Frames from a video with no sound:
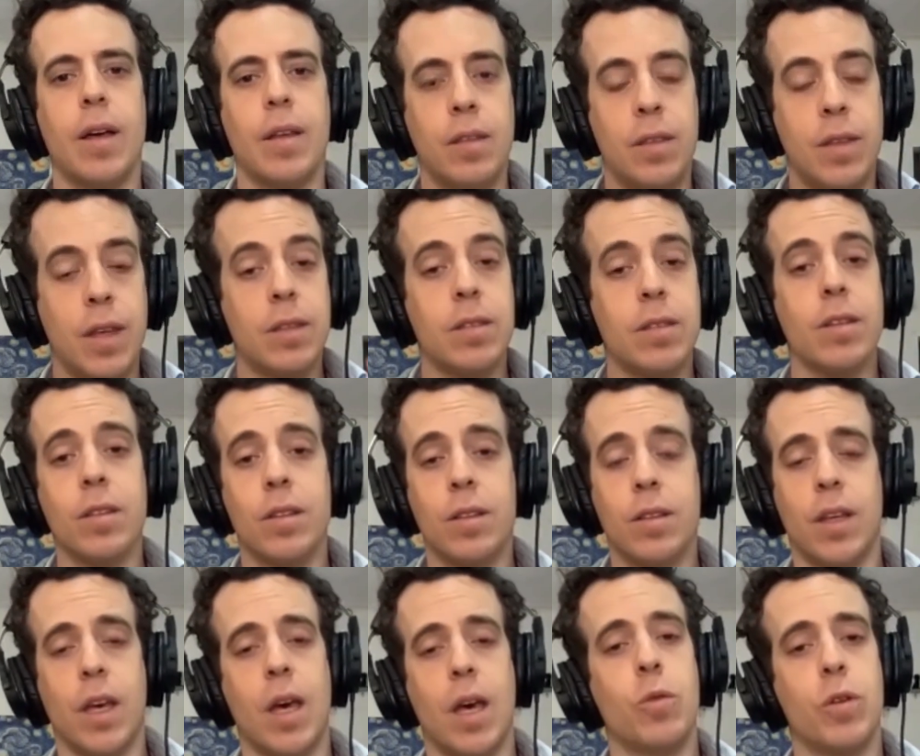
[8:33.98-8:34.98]
This is the
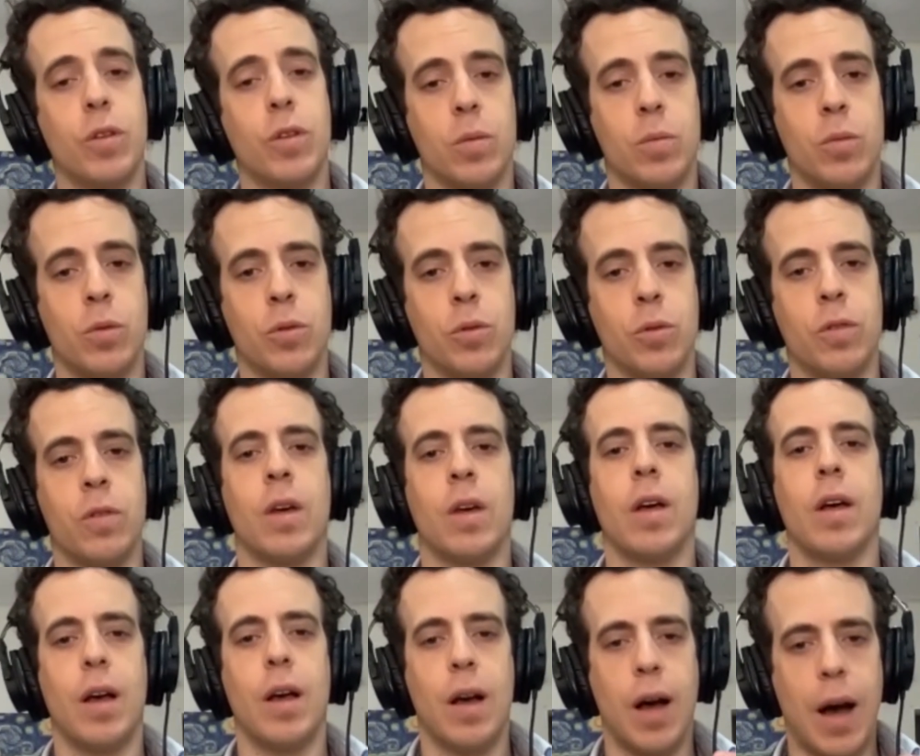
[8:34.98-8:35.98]
same with the blues.
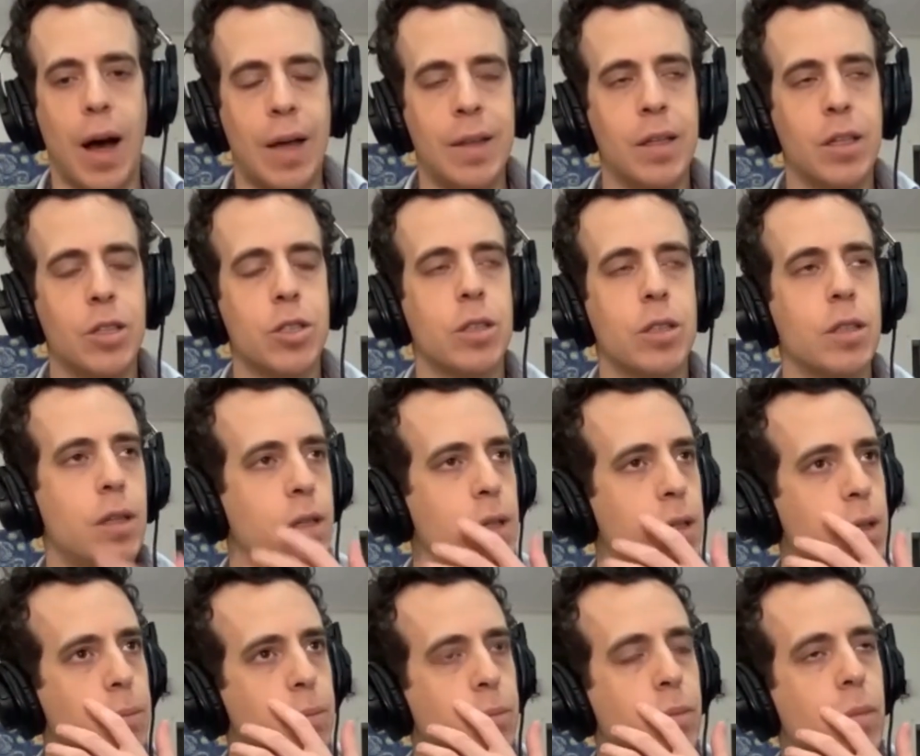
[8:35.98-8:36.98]

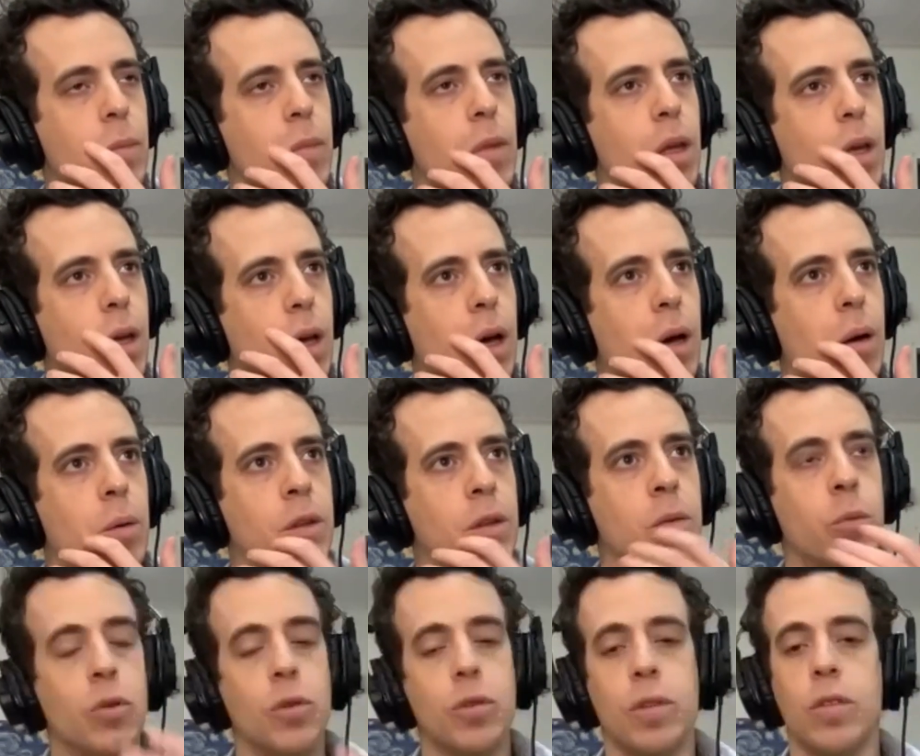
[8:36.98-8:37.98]
Additionally, the
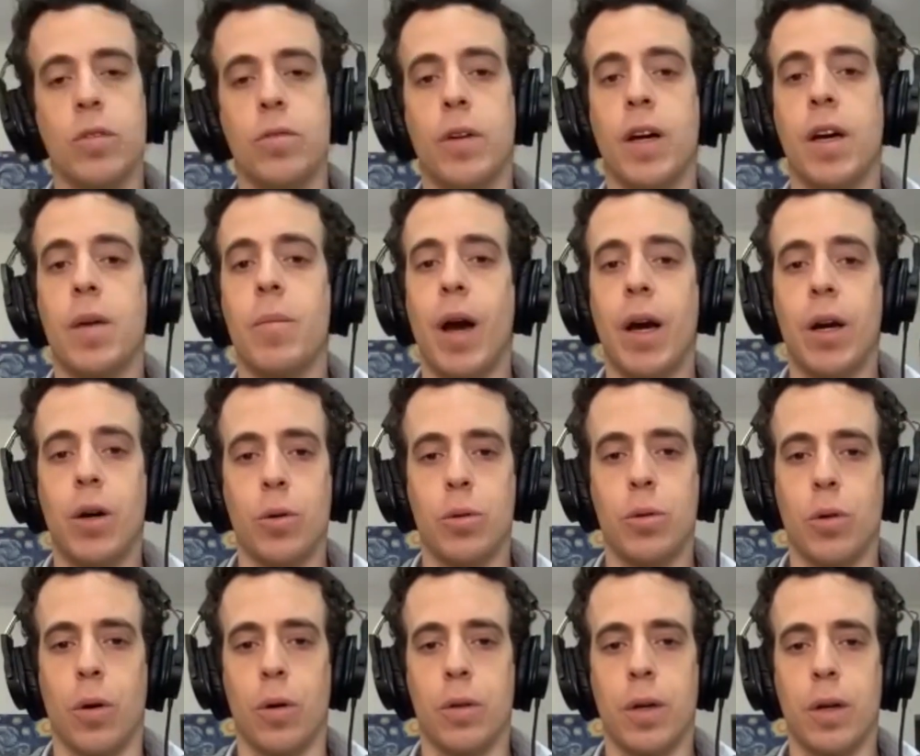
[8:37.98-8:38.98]
blues is very
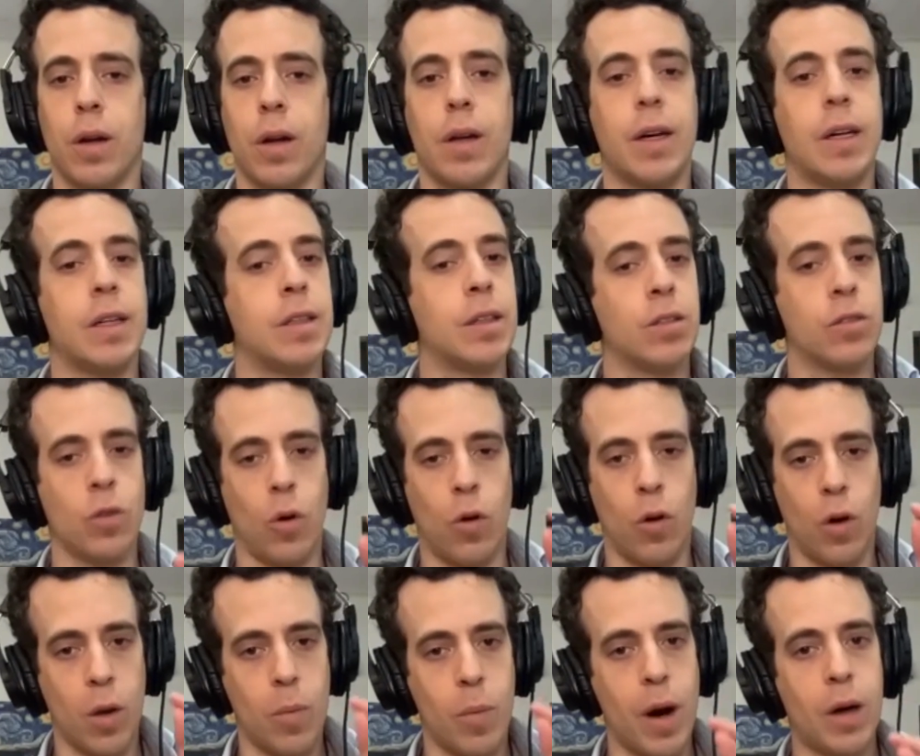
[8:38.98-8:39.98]
microtonal. It is
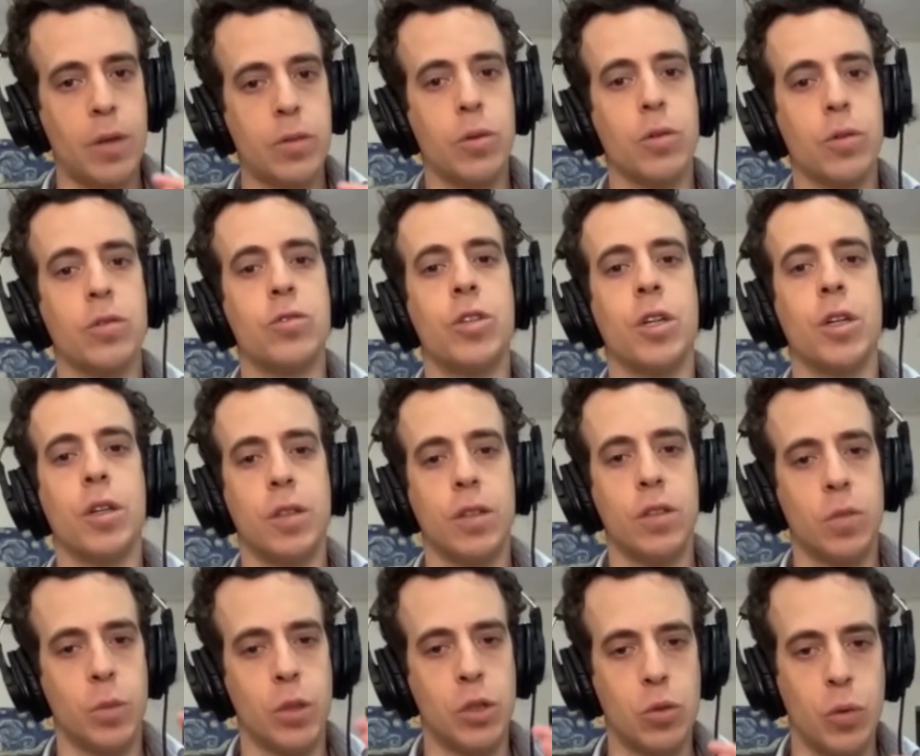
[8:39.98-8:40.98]
all about those
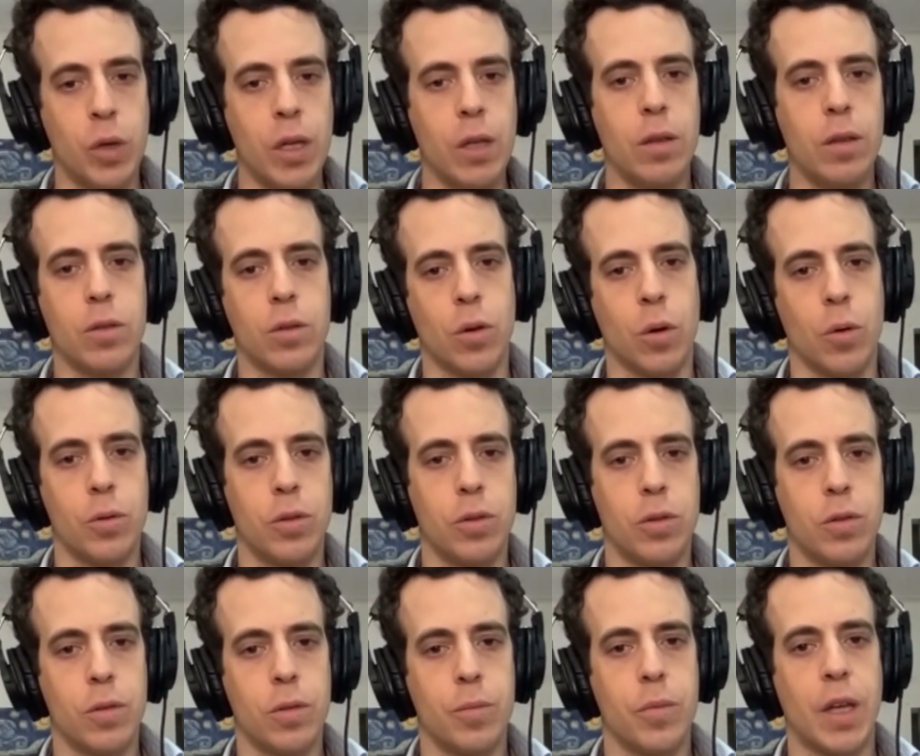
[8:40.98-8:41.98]
journeys between the
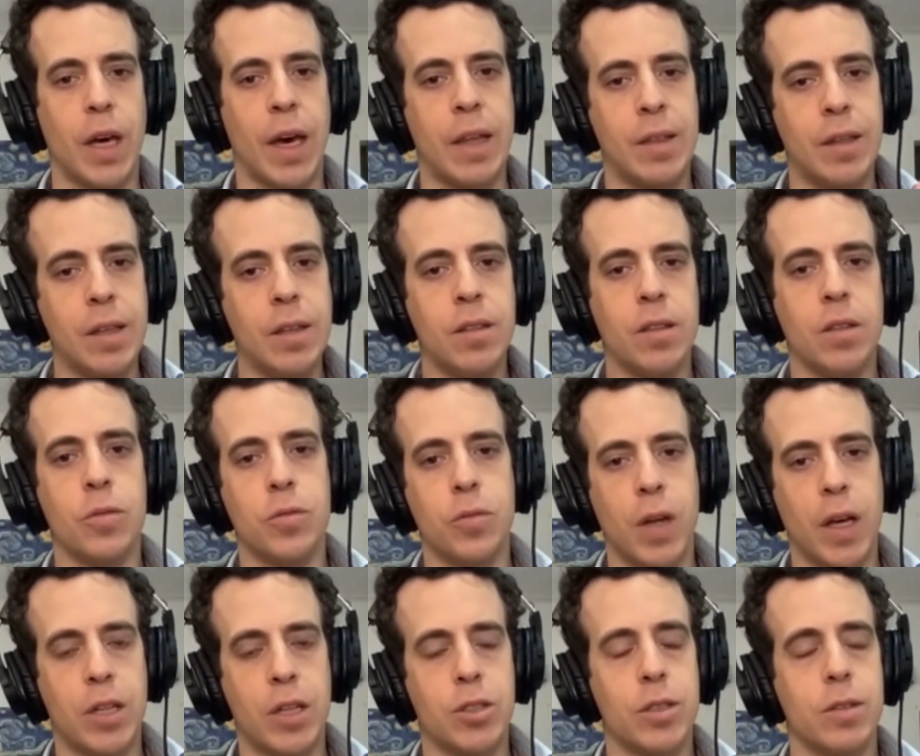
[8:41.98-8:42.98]
notes and these
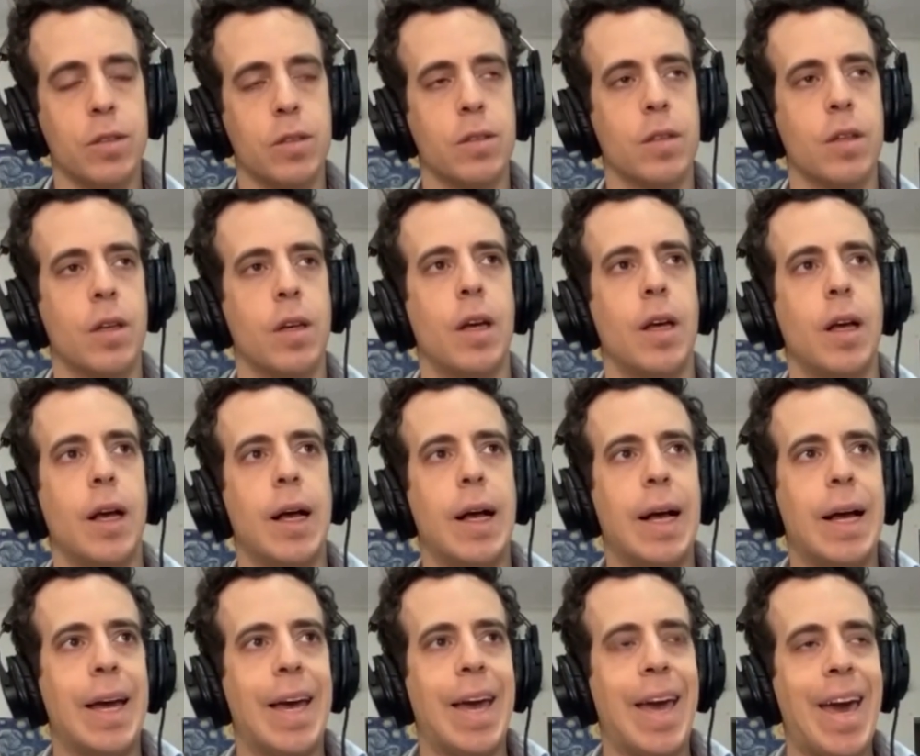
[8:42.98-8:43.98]
inflections.
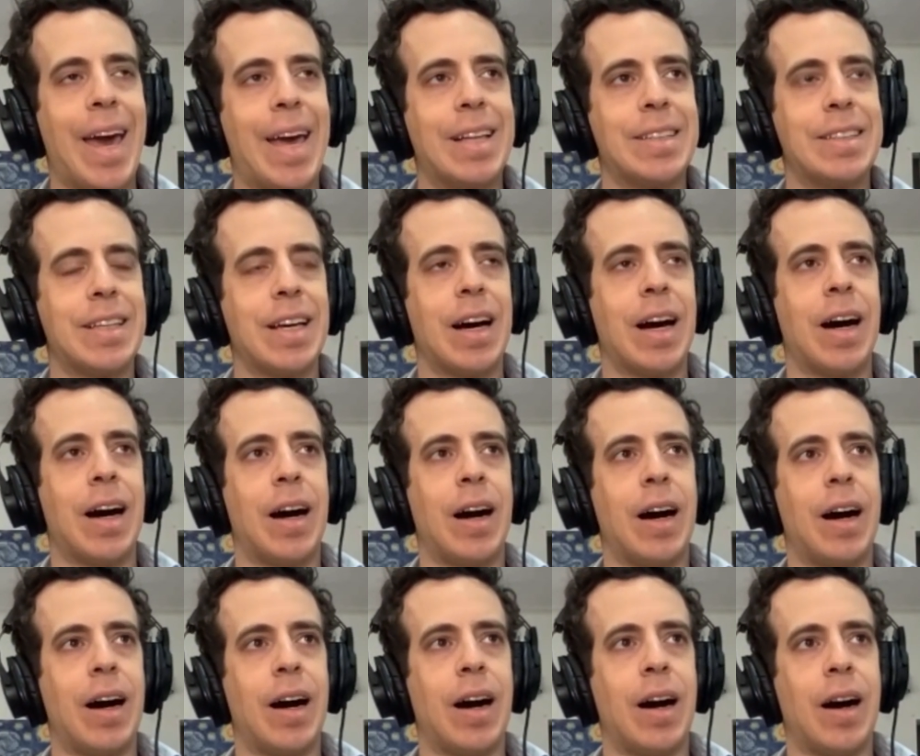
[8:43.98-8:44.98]
And
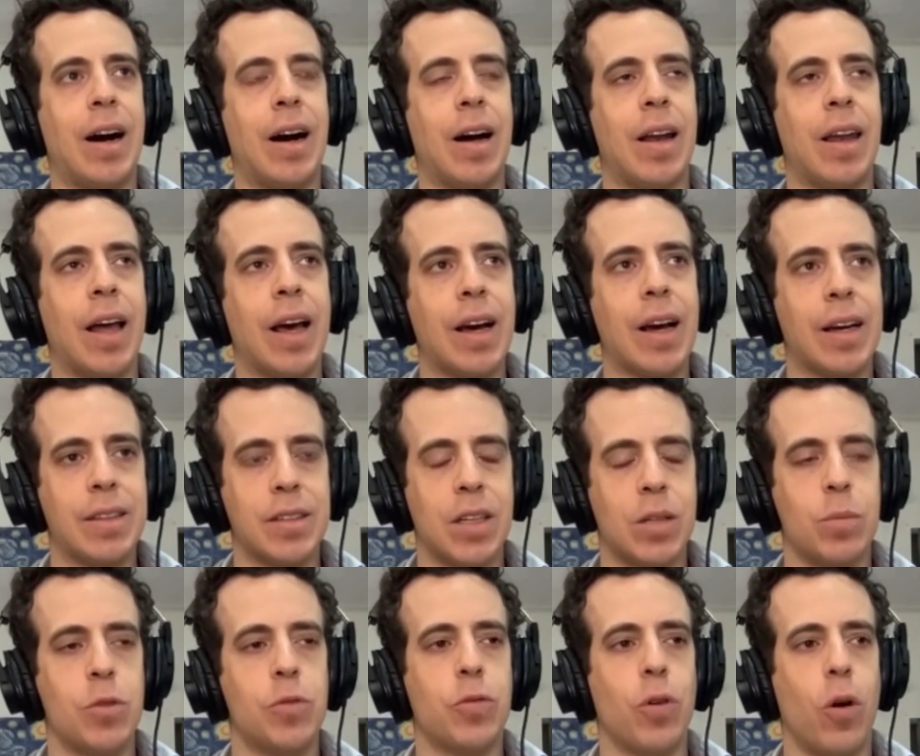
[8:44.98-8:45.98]
like I
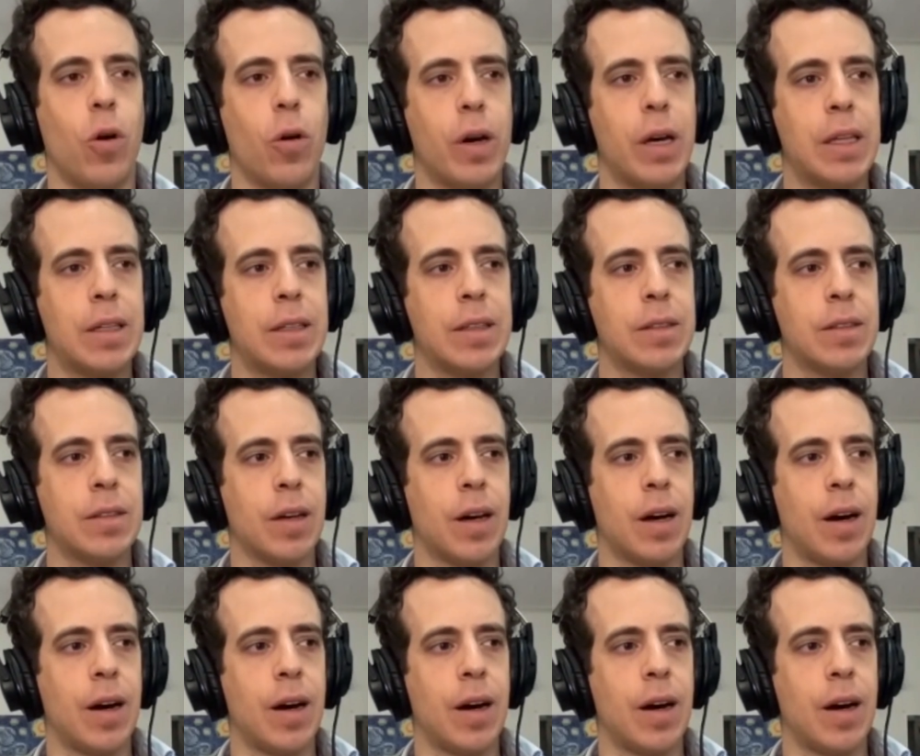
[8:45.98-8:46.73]
said before, it is